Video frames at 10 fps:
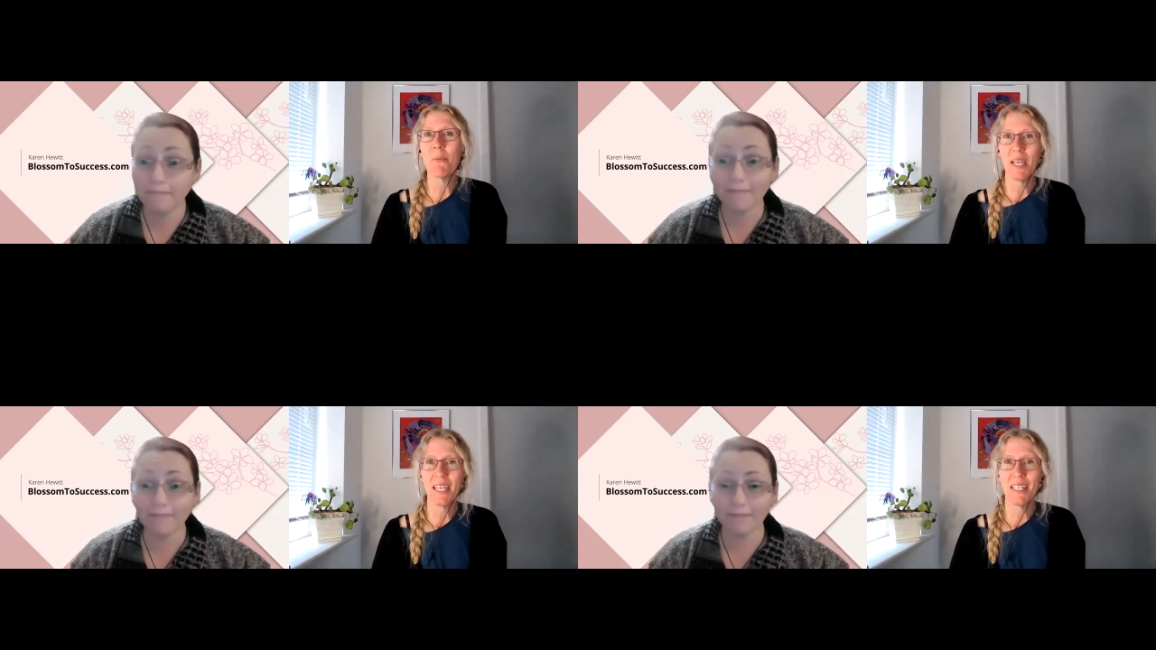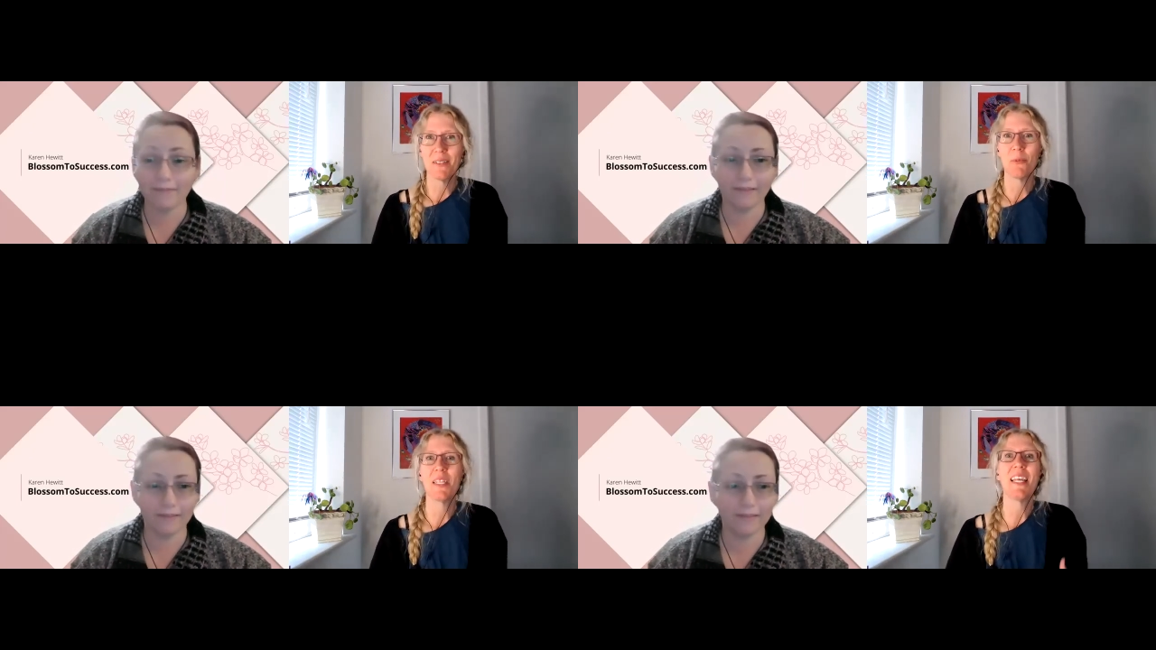Speaker 1: way
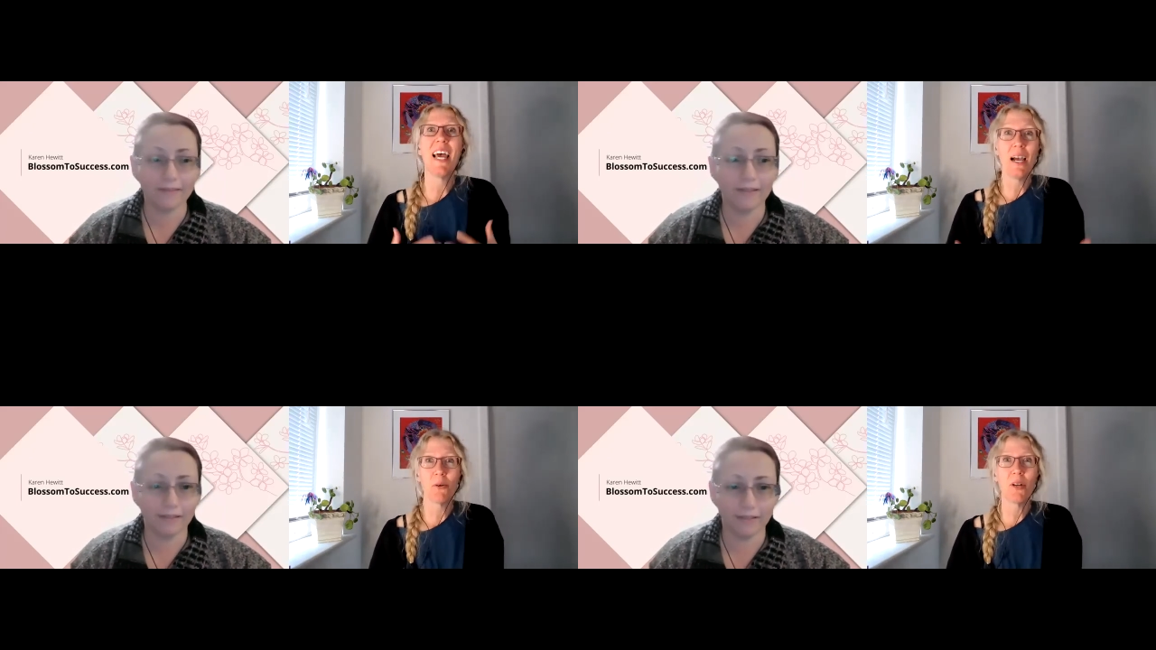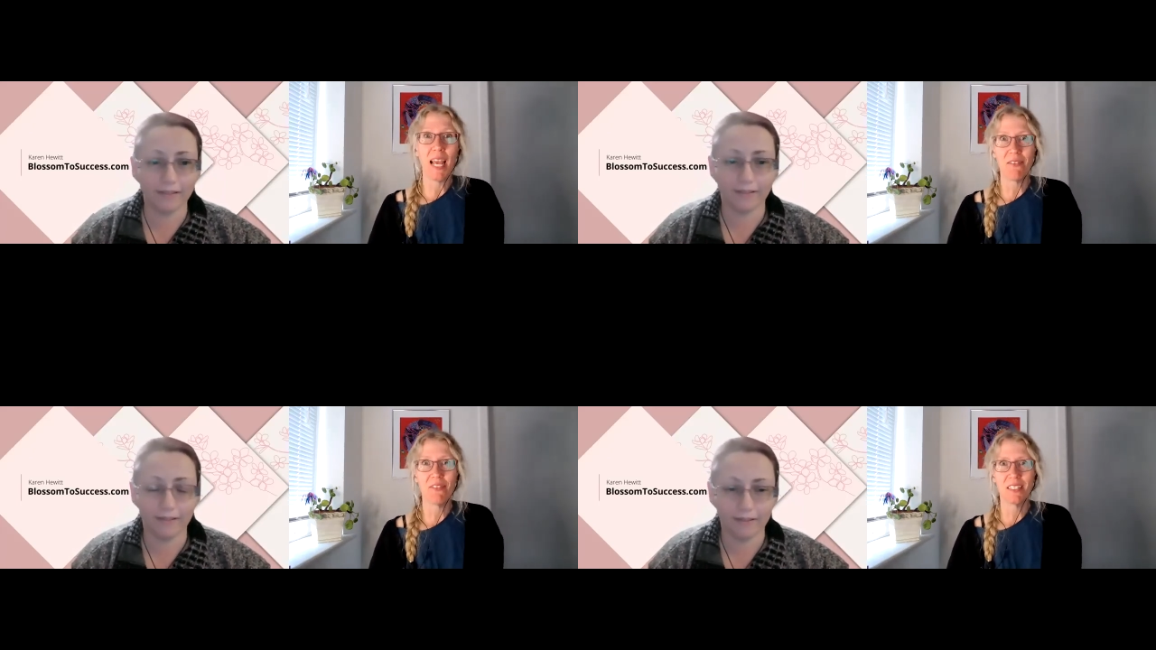without
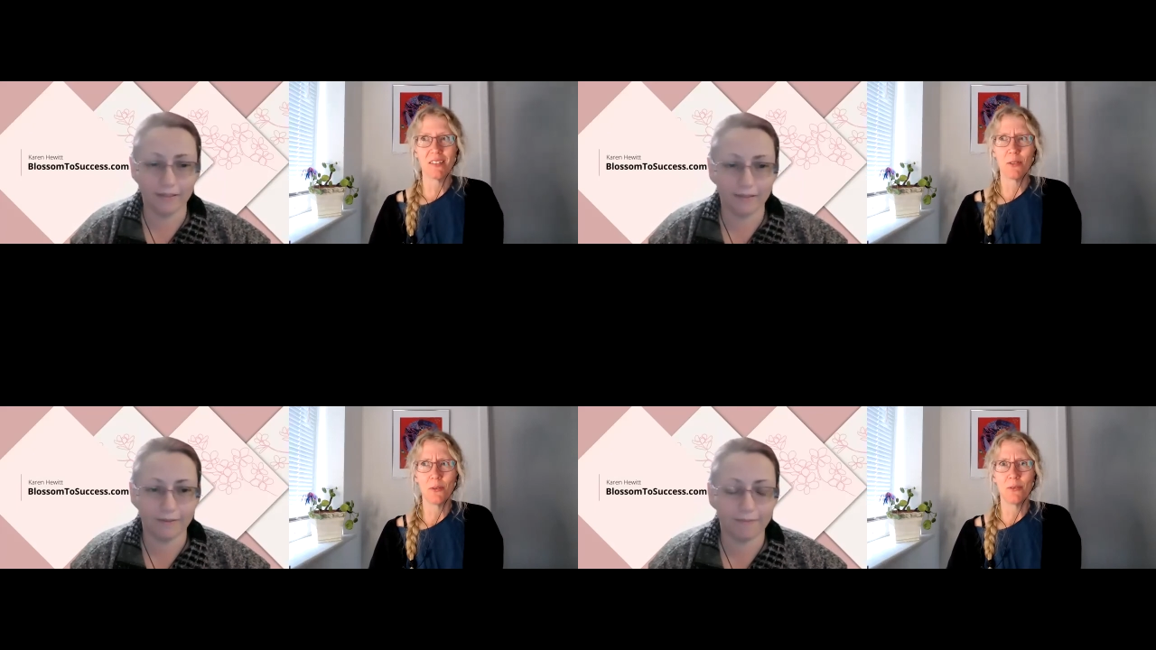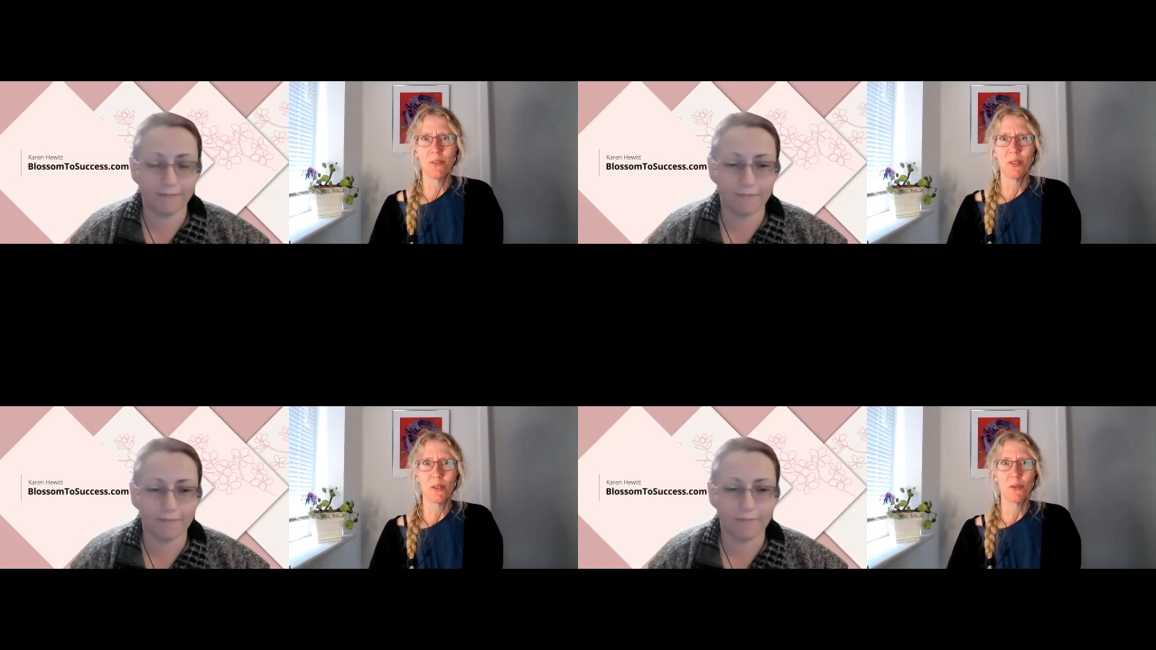having to,
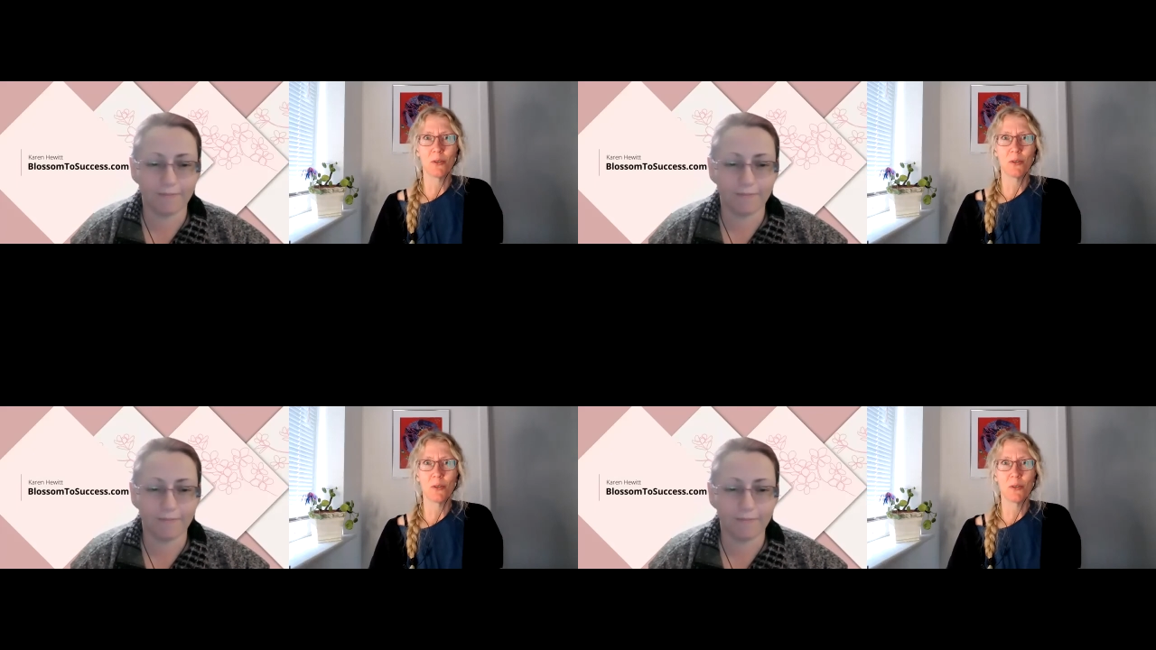you know,